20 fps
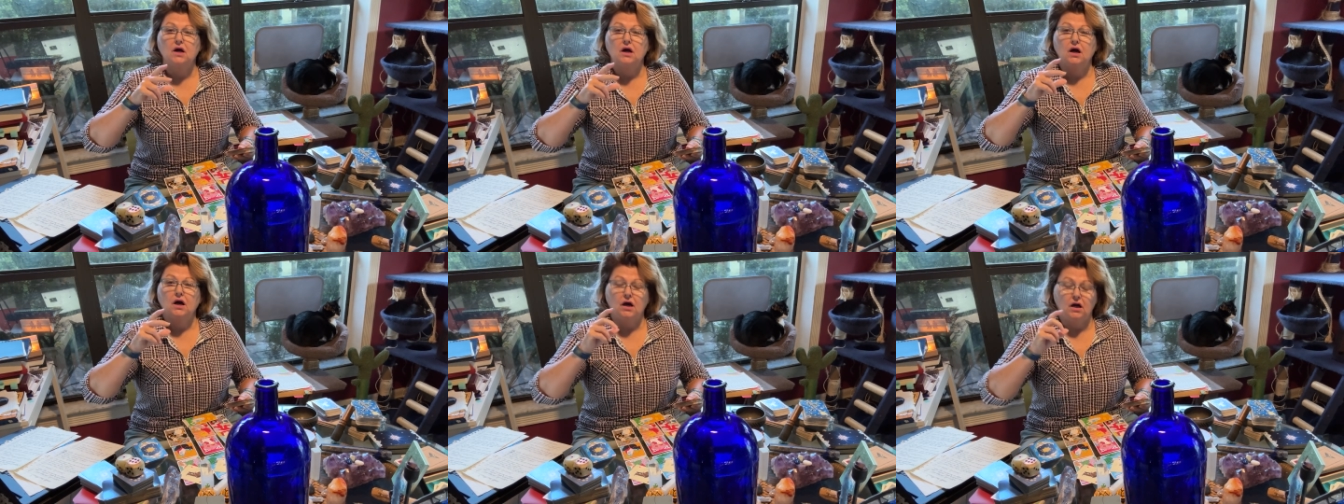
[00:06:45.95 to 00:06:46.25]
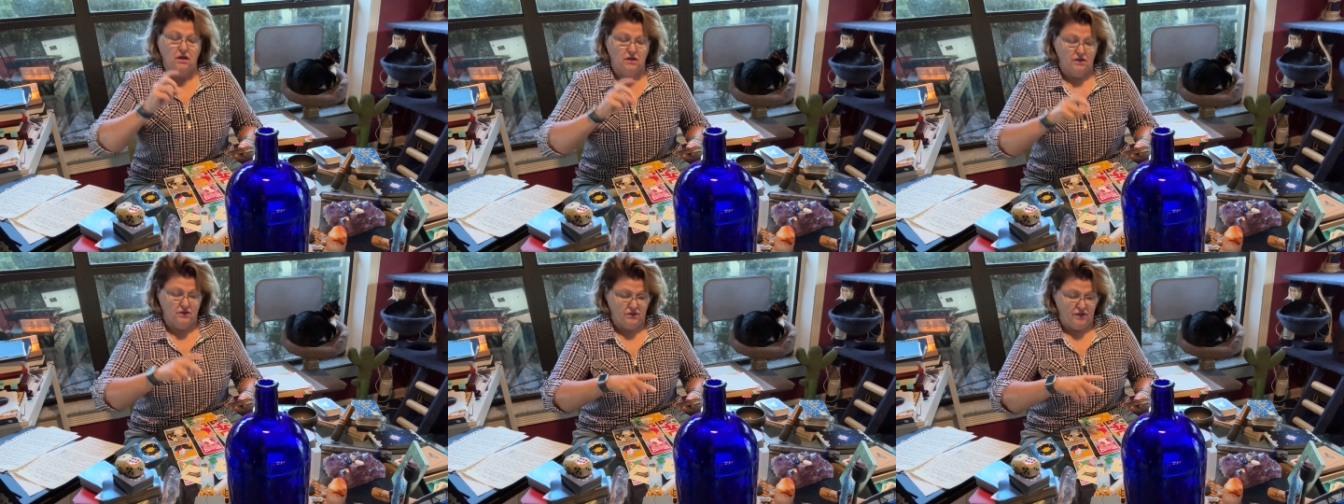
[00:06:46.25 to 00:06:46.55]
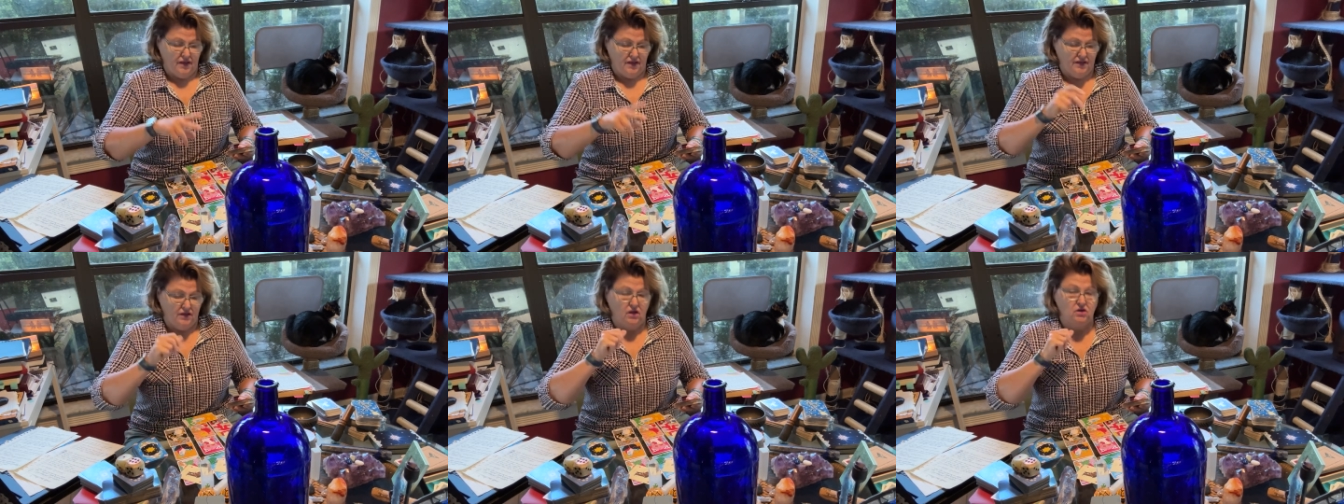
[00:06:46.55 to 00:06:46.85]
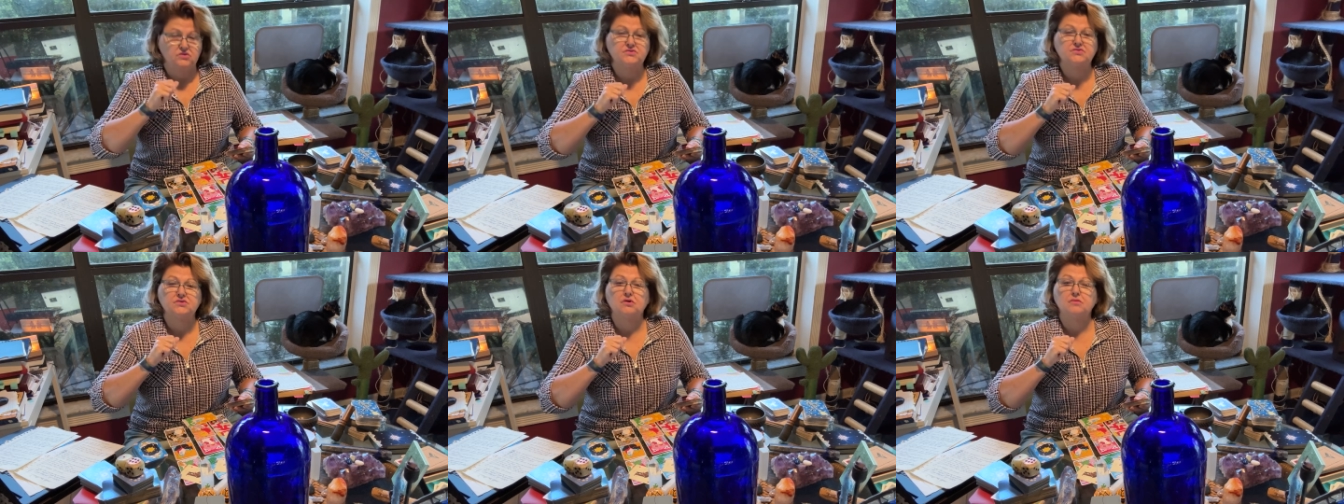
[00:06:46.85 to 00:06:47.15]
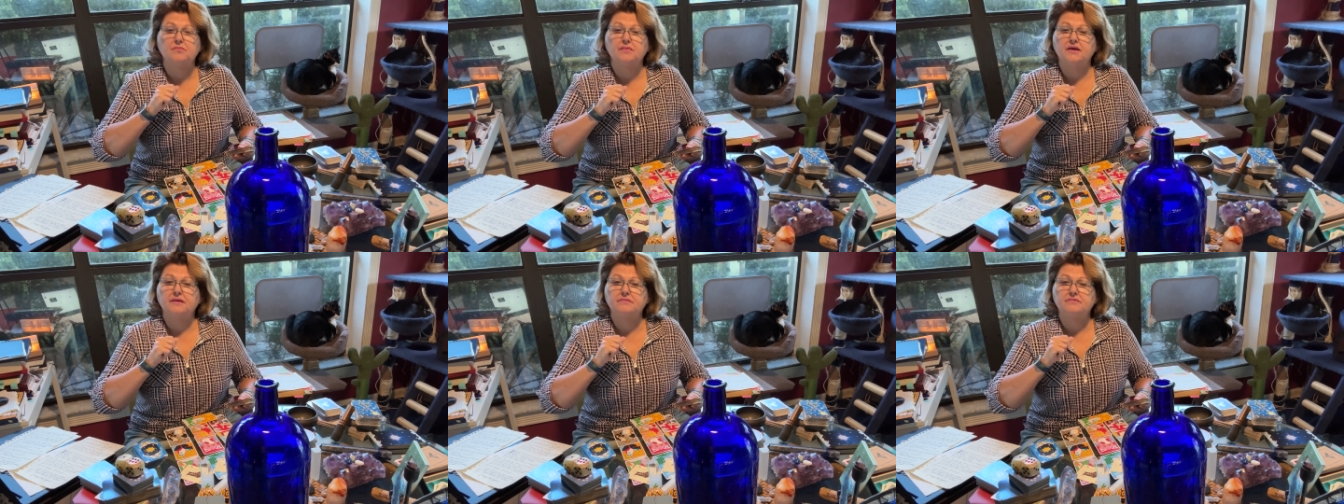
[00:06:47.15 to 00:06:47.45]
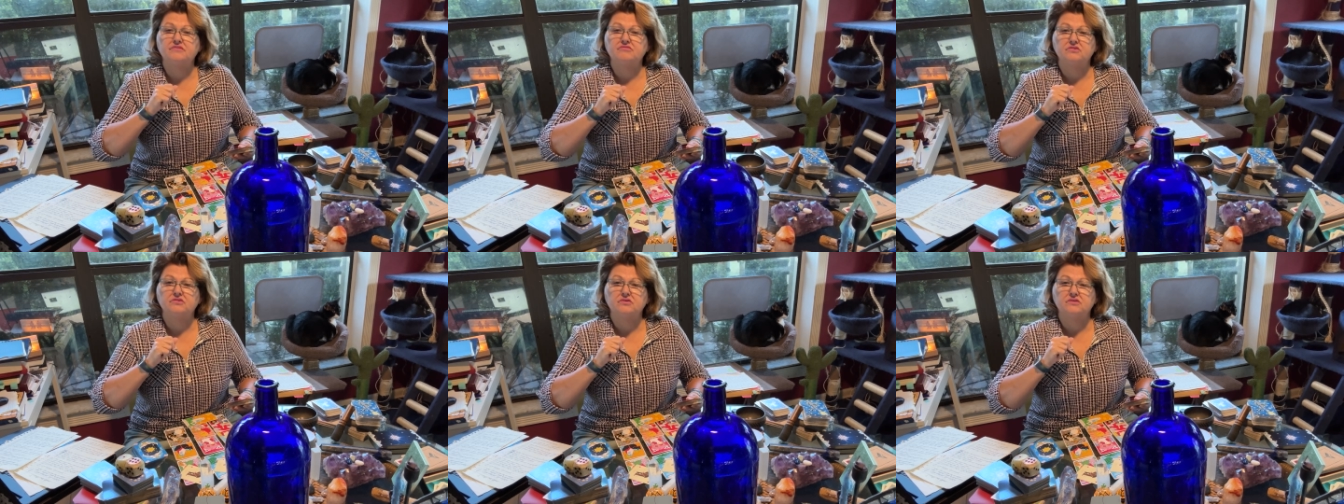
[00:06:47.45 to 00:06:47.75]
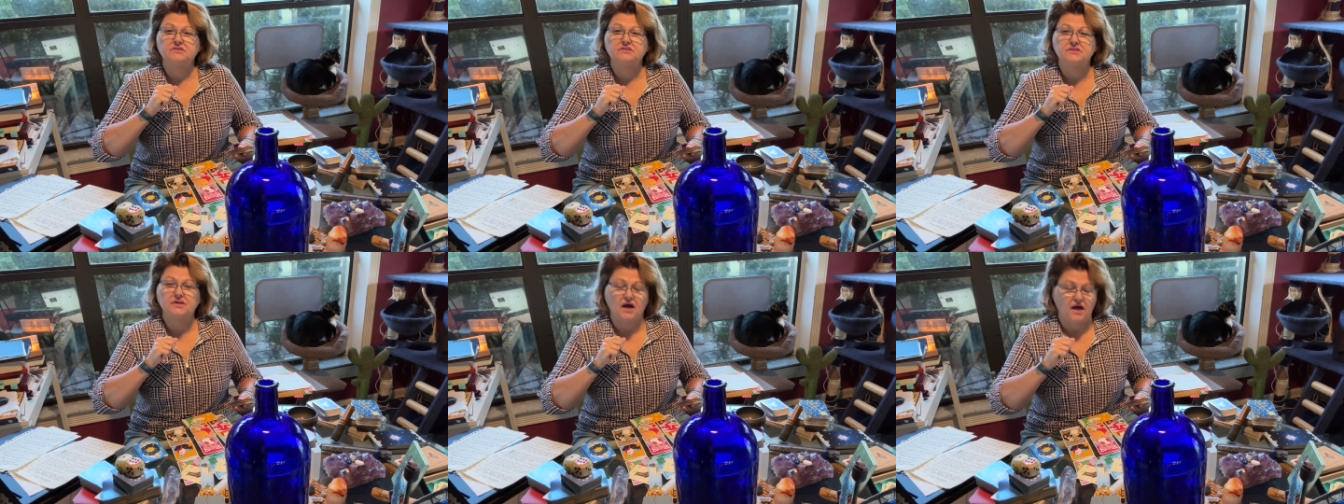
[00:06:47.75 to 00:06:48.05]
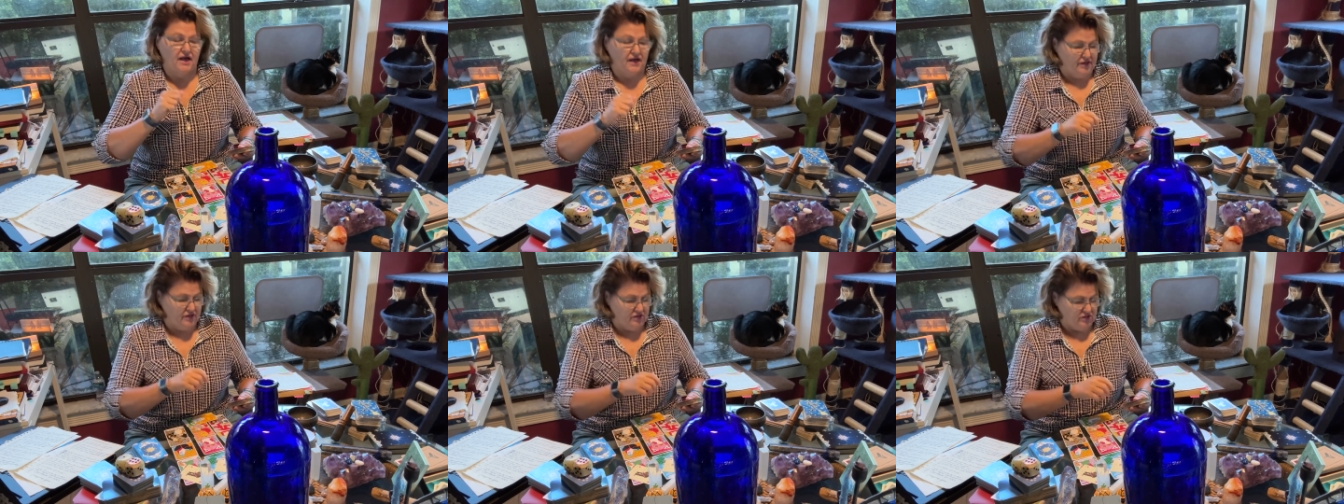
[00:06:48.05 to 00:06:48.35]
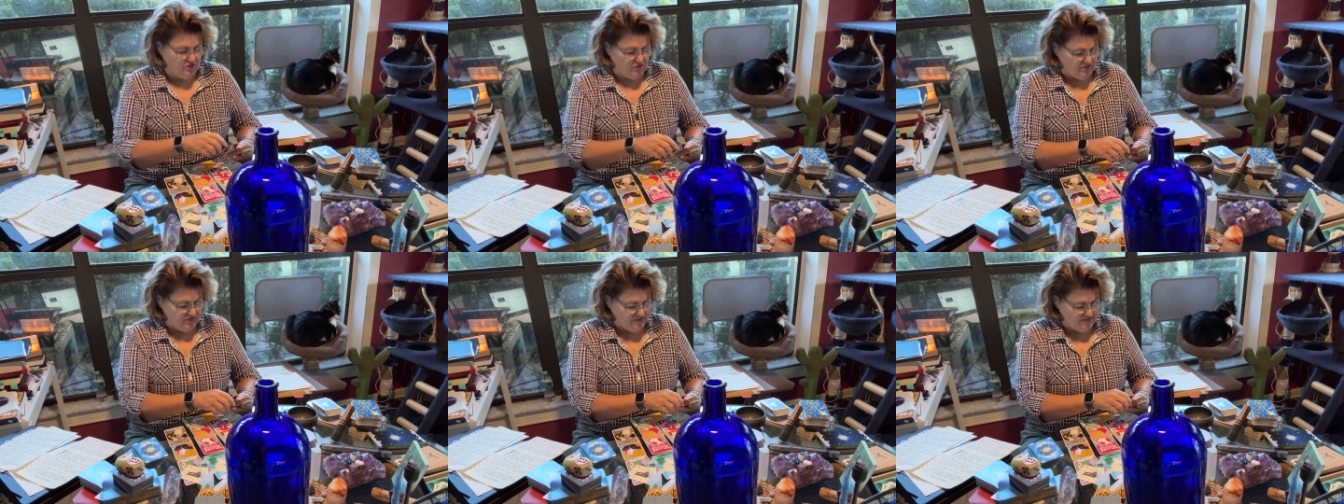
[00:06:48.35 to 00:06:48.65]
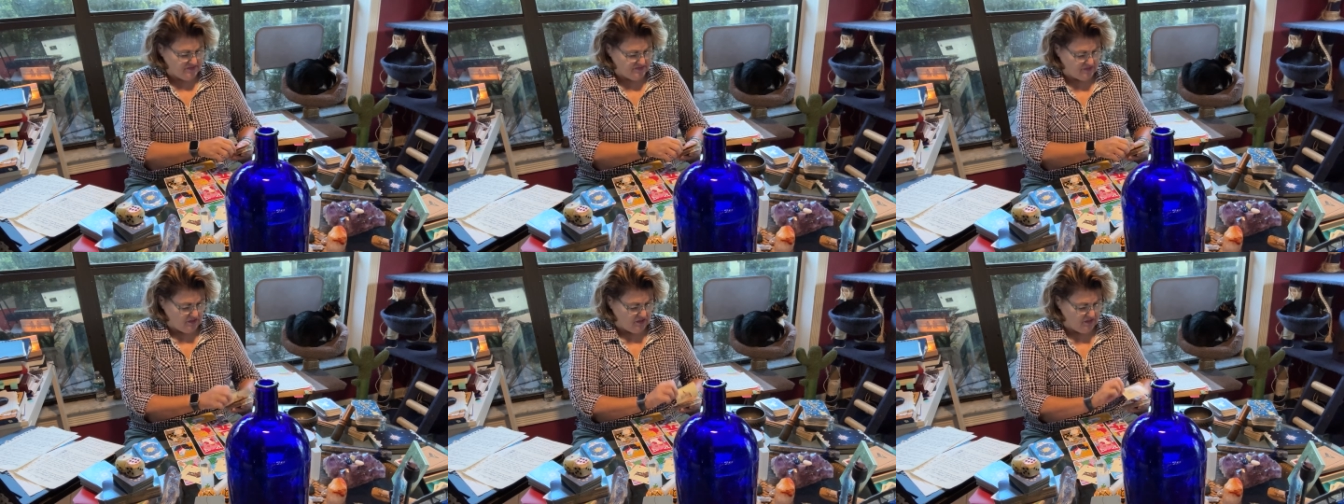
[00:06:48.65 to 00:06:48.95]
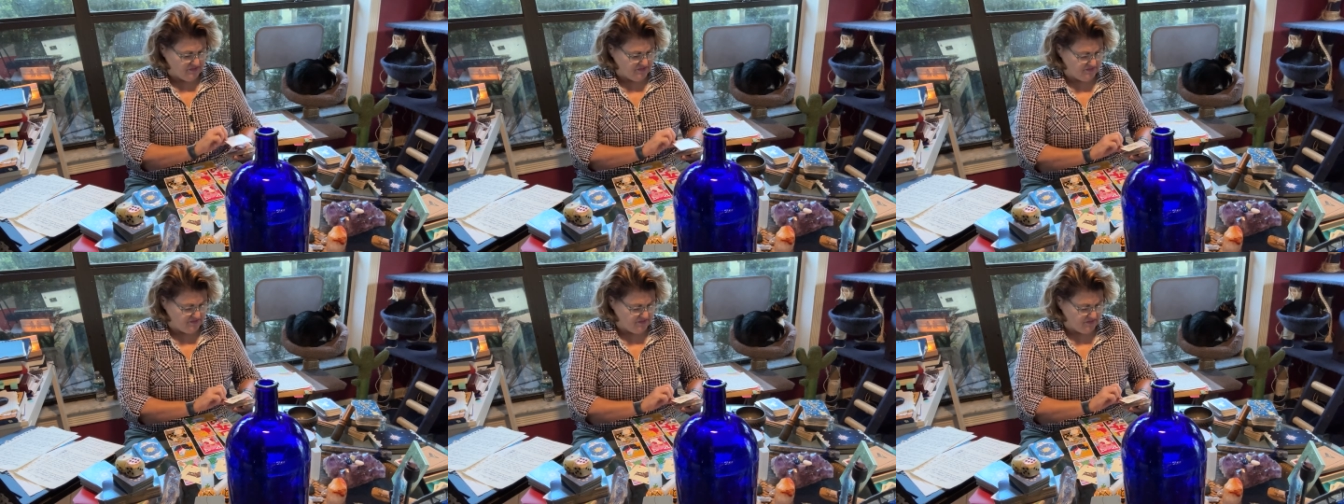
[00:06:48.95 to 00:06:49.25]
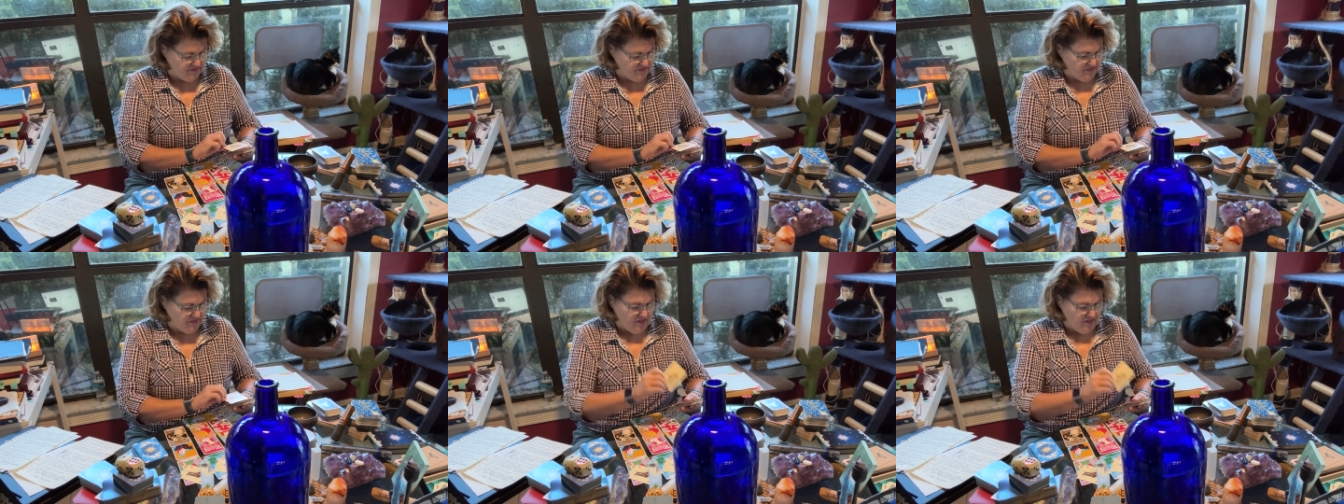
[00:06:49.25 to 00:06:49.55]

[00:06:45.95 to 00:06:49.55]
and also may be very tired or exhausted.